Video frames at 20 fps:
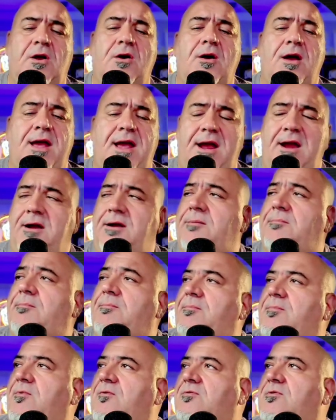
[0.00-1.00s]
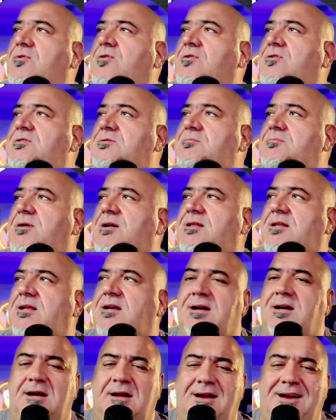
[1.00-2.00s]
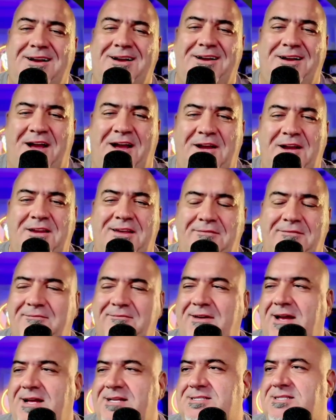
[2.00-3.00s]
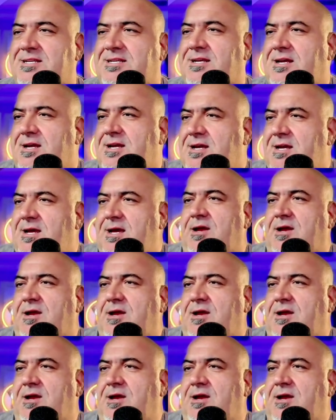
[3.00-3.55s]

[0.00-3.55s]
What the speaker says: not her, of course, but Ark Invest